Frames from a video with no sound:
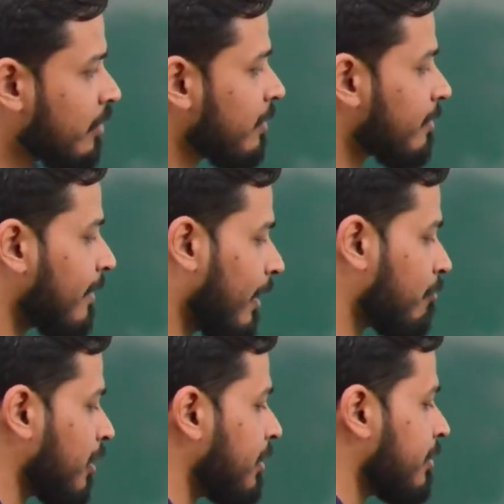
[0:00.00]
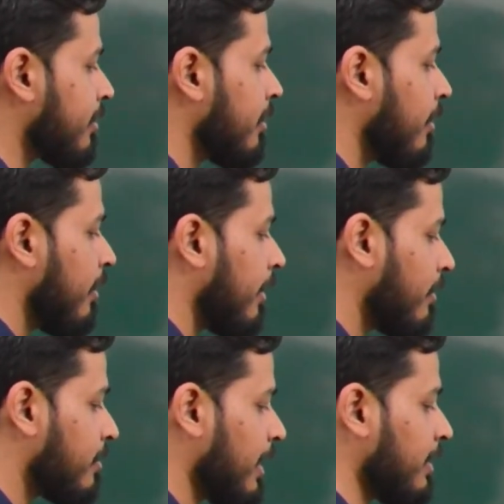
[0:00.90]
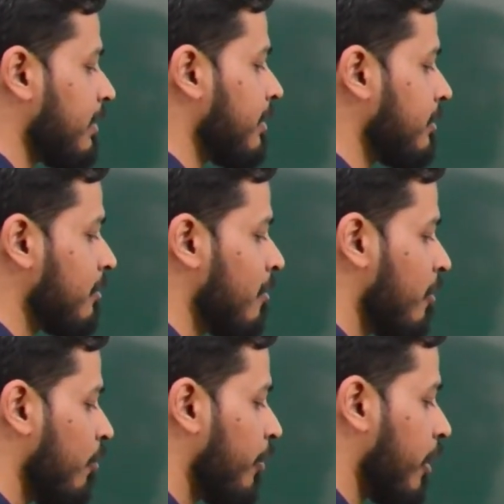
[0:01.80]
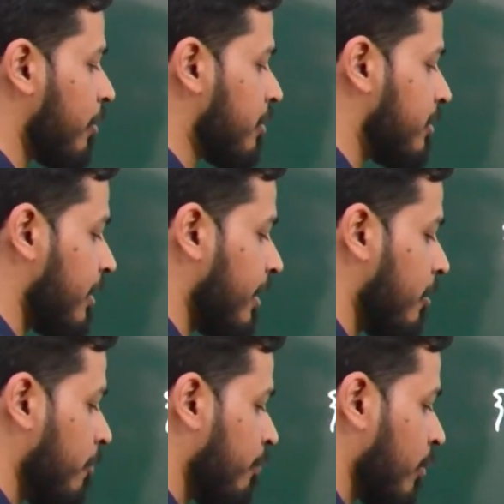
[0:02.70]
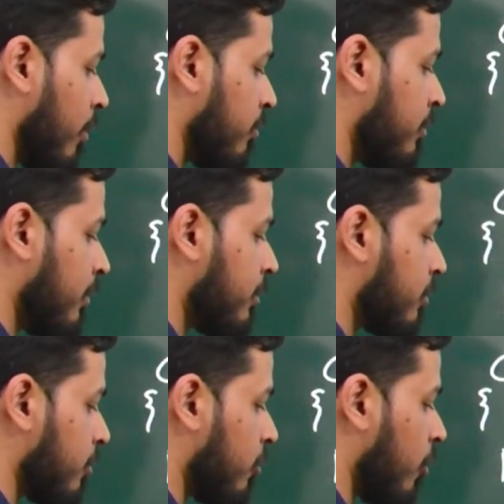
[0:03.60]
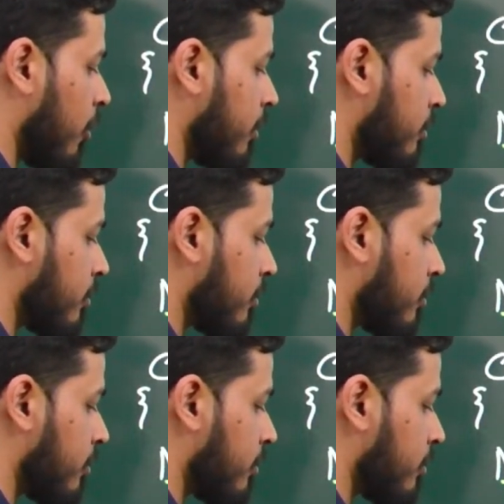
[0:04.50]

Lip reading: That means inside this, we are going to say this dot,